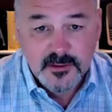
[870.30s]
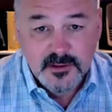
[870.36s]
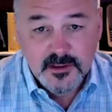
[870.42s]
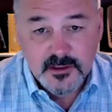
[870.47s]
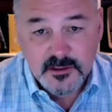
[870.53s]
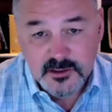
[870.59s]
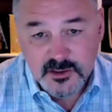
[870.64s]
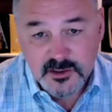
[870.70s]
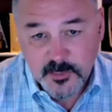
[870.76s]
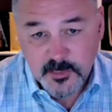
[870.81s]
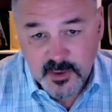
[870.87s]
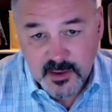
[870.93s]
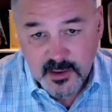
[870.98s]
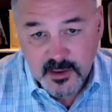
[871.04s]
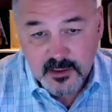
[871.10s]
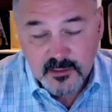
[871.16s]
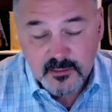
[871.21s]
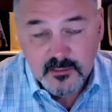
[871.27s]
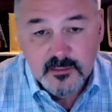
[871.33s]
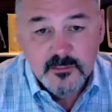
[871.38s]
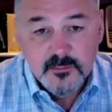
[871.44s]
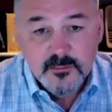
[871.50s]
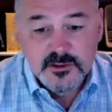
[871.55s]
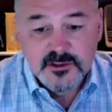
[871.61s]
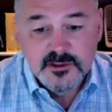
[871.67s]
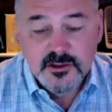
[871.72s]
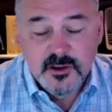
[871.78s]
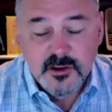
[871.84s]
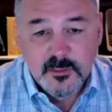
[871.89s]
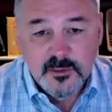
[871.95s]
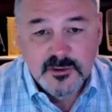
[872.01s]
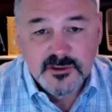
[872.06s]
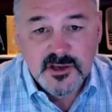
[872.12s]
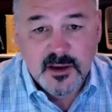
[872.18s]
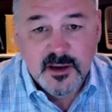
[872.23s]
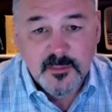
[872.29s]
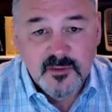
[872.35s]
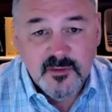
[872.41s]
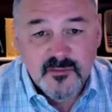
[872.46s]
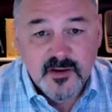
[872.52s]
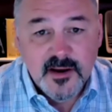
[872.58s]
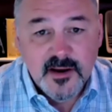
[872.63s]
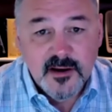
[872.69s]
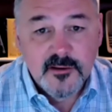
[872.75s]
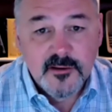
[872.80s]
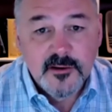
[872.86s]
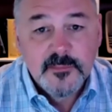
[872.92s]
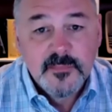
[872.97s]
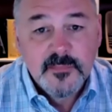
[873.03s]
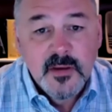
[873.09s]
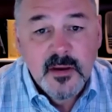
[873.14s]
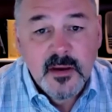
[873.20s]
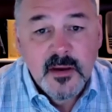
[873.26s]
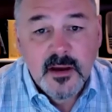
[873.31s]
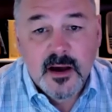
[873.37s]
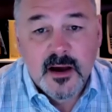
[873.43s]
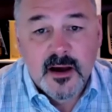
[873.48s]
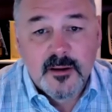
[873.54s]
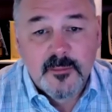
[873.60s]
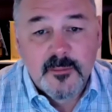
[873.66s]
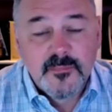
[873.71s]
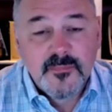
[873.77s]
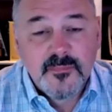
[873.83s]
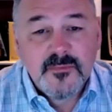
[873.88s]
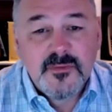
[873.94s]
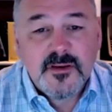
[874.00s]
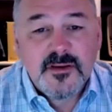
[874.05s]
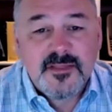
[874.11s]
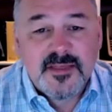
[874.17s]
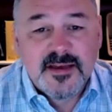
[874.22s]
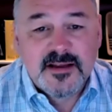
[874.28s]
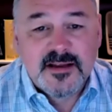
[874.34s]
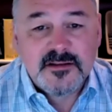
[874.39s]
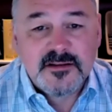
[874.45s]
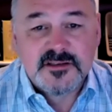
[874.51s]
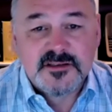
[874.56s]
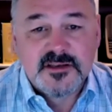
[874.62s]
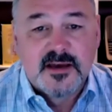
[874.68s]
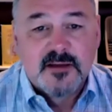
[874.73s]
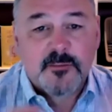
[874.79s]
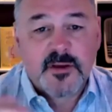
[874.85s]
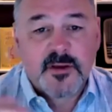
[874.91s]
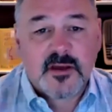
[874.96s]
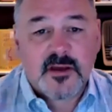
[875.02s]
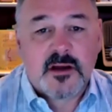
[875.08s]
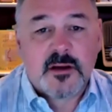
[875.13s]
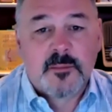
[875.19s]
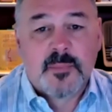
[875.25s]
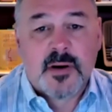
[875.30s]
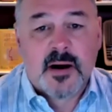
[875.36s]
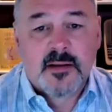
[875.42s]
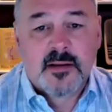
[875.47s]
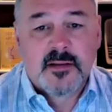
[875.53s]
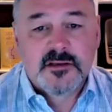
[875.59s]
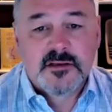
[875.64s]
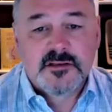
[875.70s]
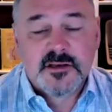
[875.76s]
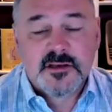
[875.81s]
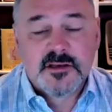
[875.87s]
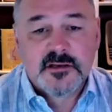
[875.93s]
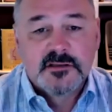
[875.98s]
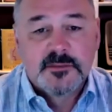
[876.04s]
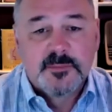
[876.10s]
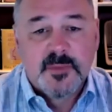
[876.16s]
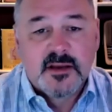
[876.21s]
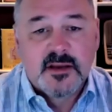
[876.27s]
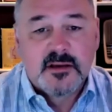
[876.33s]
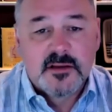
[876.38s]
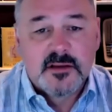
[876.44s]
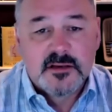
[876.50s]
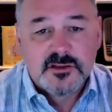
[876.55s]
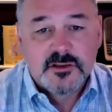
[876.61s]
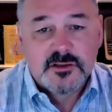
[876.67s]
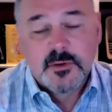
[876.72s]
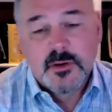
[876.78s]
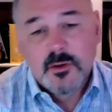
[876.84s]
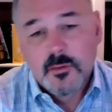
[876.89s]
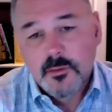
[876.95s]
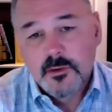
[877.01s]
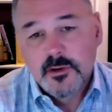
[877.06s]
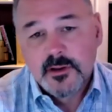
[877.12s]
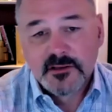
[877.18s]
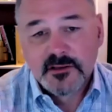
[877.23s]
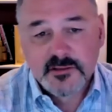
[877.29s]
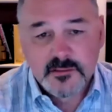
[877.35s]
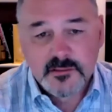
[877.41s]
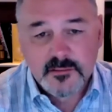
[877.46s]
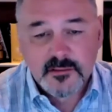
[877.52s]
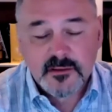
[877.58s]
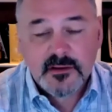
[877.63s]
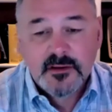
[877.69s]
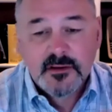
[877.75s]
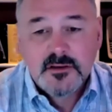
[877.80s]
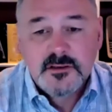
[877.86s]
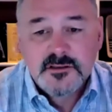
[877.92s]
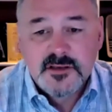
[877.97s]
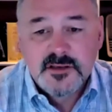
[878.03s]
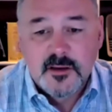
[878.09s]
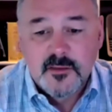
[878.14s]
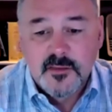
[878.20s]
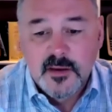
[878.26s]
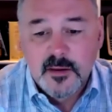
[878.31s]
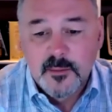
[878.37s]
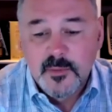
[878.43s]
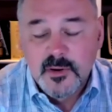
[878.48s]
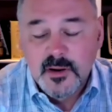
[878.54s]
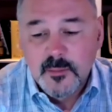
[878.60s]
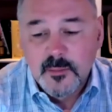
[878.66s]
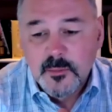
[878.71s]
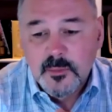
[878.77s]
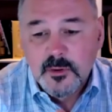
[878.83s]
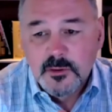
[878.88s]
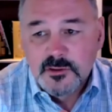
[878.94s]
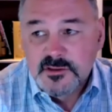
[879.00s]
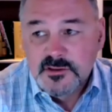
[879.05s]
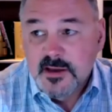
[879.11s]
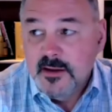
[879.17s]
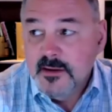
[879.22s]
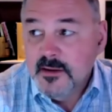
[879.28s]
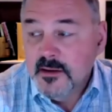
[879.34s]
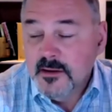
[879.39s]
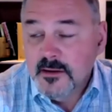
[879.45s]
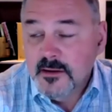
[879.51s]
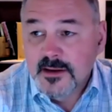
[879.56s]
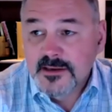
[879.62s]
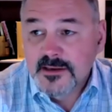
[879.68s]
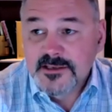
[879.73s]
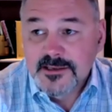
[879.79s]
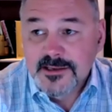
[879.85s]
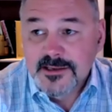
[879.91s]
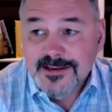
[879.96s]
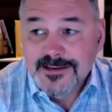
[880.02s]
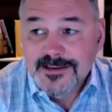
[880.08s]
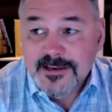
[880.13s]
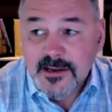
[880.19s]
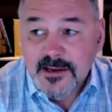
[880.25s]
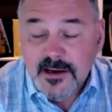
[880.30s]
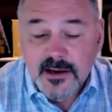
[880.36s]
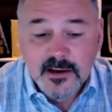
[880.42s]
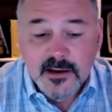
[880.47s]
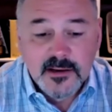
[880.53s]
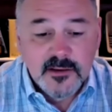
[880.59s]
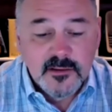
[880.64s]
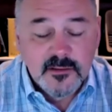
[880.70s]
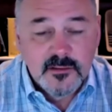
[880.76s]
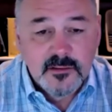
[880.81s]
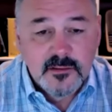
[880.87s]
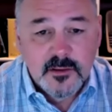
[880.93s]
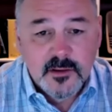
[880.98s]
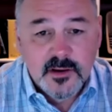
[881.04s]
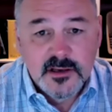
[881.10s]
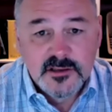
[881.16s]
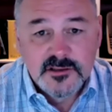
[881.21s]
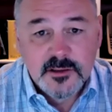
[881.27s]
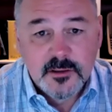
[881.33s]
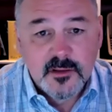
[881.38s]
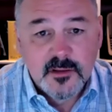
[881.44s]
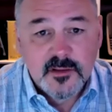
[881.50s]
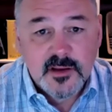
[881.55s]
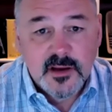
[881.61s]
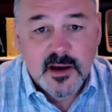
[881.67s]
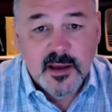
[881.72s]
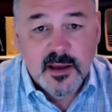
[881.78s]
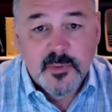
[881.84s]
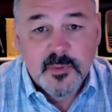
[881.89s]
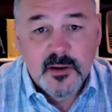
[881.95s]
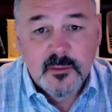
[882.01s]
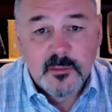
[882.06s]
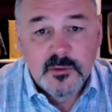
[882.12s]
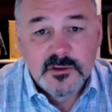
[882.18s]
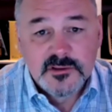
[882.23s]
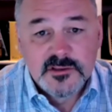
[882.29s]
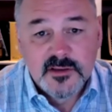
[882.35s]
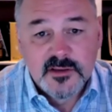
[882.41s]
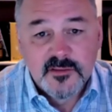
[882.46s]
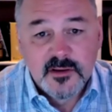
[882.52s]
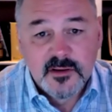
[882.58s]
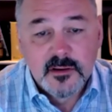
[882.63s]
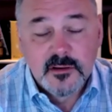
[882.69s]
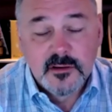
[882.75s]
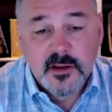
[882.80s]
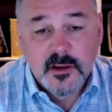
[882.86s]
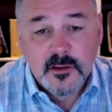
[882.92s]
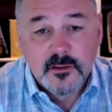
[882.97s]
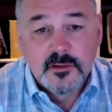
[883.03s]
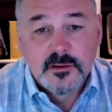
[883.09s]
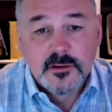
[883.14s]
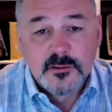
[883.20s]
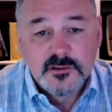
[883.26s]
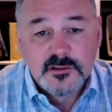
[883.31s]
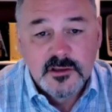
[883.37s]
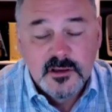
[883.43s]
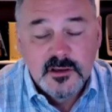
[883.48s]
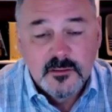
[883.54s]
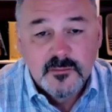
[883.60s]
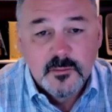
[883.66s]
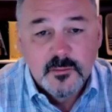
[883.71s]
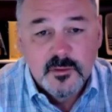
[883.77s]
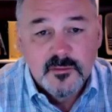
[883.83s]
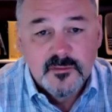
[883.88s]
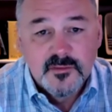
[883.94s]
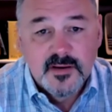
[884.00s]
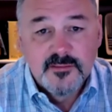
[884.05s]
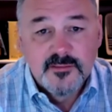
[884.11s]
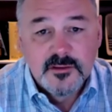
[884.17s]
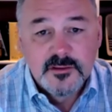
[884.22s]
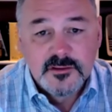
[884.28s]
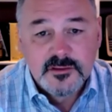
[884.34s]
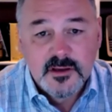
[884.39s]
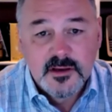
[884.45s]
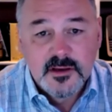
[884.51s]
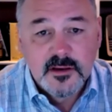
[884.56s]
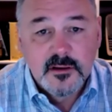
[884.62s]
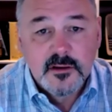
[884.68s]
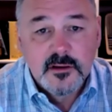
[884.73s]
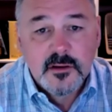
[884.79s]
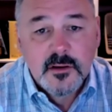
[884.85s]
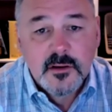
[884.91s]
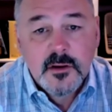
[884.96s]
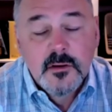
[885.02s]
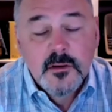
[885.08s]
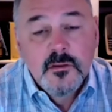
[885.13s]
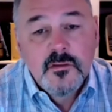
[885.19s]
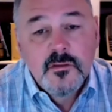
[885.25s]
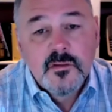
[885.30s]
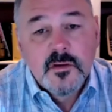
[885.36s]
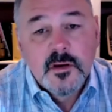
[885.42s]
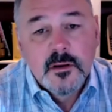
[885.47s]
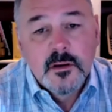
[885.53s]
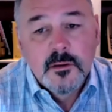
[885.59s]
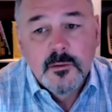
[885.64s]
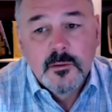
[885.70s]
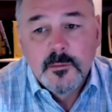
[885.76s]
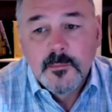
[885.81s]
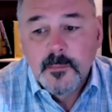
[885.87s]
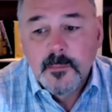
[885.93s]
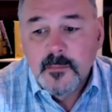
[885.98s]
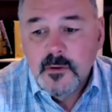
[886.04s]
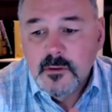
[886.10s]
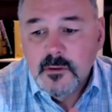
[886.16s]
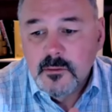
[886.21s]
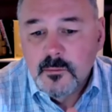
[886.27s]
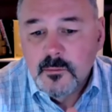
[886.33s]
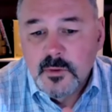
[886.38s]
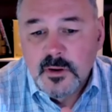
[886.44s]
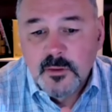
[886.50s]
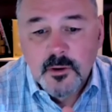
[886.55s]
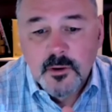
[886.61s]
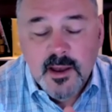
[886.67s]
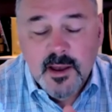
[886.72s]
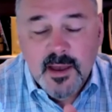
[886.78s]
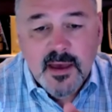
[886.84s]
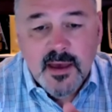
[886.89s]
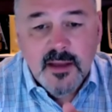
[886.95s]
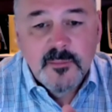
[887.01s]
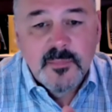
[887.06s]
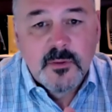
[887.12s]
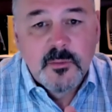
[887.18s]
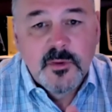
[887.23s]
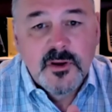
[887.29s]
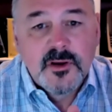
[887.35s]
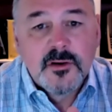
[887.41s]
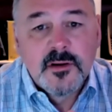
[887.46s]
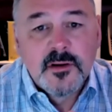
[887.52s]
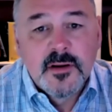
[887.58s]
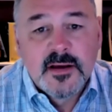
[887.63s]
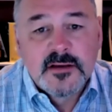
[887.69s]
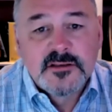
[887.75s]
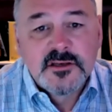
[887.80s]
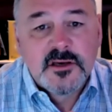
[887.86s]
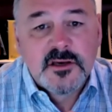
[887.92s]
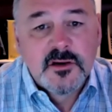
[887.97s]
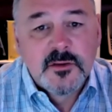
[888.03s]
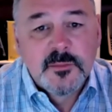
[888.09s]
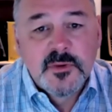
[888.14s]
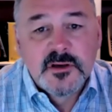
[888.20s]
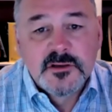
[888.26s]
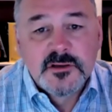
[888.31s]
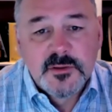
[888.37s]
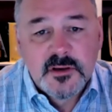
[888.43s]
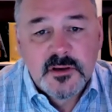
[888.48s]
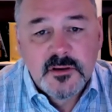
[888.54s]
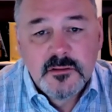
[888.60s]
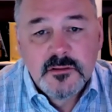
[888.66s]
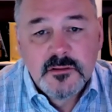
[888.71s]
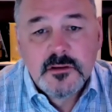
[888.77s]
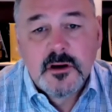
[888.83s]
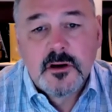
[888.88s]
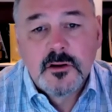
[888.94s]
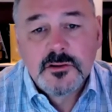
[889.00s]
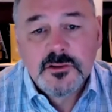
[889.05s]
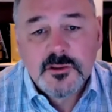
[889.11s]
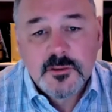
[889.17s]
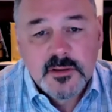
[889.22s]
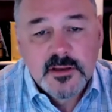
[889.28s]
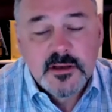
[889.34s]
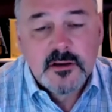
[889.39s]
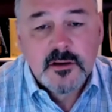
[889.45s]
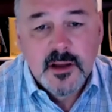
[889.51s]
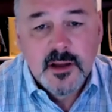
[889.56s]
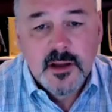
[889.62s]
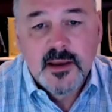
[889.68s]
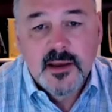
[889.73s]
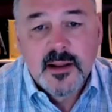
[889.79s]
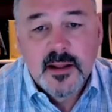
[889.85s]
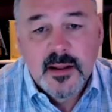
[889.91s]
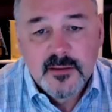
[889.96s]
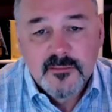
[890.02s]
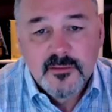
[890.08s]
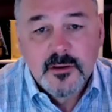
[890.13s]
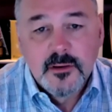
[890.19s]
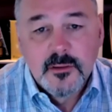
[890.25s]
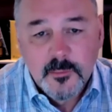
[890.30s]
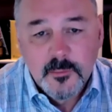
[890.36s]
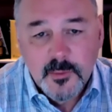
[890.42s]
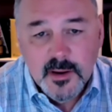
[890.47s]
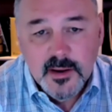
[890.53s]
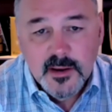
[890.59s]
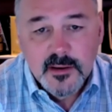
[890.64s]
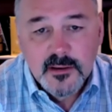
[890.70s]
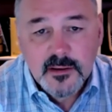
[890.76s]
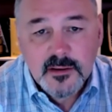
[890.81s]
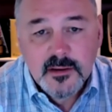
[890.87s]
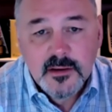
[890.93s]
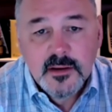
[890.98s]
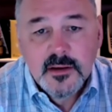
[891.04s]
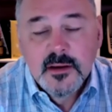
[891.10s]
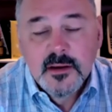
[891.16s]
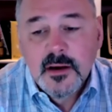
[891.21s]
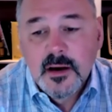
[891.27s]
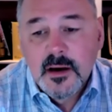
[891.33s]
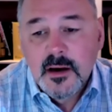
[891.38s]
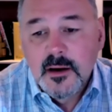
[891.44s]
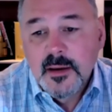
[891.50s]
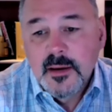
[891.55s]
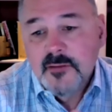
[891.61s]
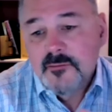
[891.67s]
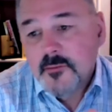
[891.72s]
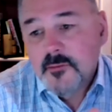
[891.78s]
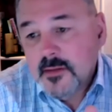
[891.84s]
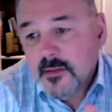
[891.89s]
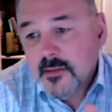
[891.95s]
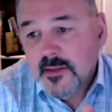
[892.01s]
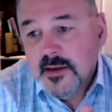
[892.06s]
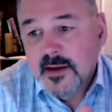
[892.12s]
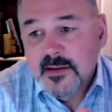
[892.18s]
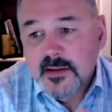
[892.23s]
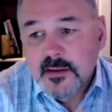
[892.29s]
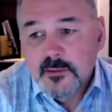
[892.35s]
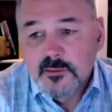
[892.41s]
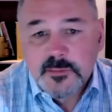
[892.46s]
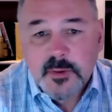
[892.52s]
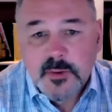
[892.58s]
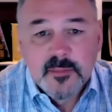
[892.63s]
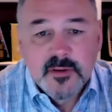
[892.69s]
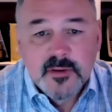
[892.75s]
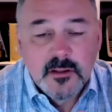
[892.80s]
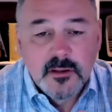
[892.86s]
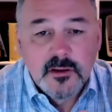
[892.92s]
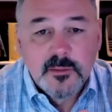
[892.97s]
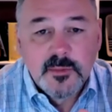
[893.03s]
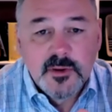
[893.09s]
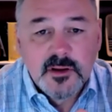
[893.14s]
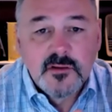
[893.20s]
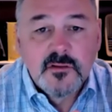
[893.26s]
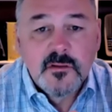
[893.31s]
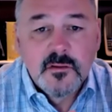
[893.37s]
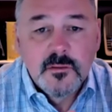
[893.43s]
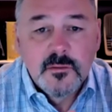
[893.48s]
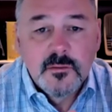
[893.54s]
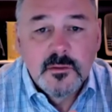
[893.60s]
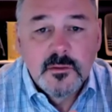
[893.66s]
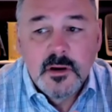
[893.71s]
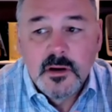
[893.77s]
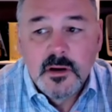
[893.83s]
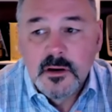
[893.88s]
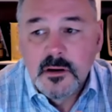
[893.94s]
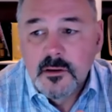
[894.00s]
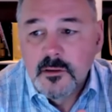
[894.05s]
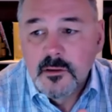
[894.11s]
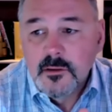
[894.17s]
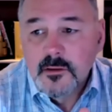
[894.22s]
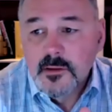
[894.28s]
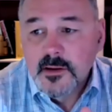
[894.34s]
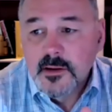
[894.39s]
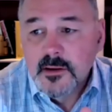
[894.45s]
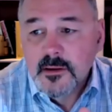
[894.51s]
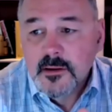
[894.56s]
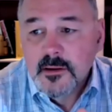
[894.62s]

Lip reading: in Japan, which almost got me fired, that said we can combine these things and make digital recordings and sell them. And I proposed that in 1999. And you guys know that the iPod wasn't even introduced until 4 or 5 years later. So we were ahead, but we couldn't execute because we culturally could not get out of our own way. And frankly, the idea was probably a little bit too early.